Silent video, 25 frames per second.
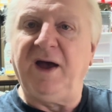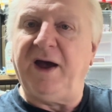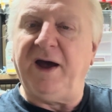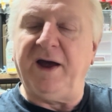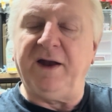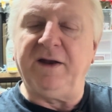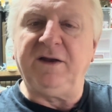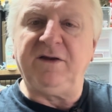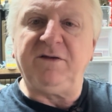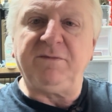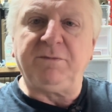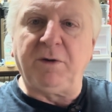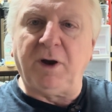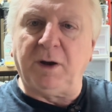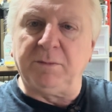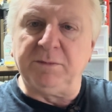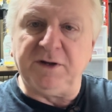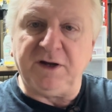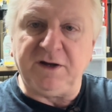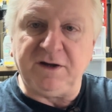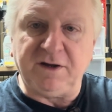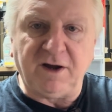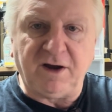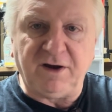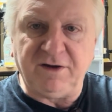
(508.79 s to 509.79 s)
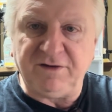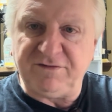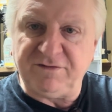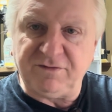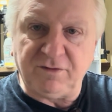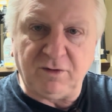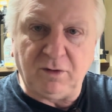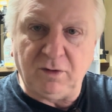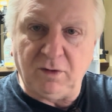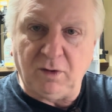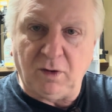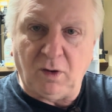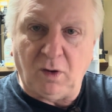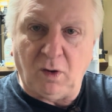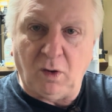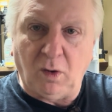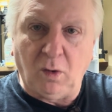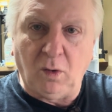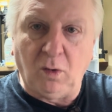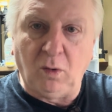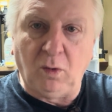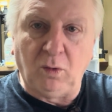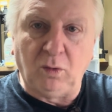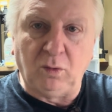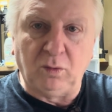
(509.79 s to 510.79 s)
And this probably goes for
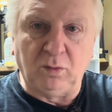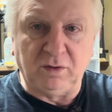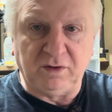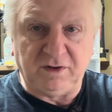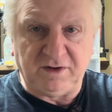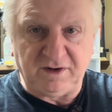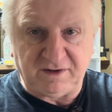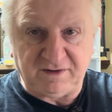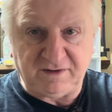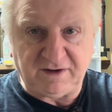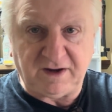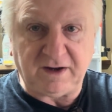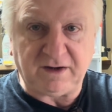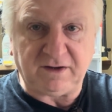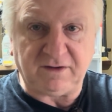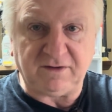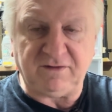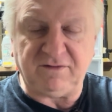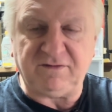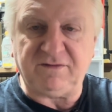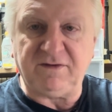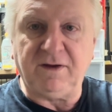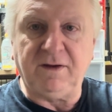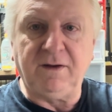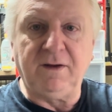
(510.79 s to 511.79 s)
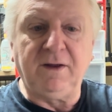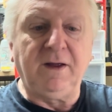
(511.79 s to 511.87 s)
all detectors,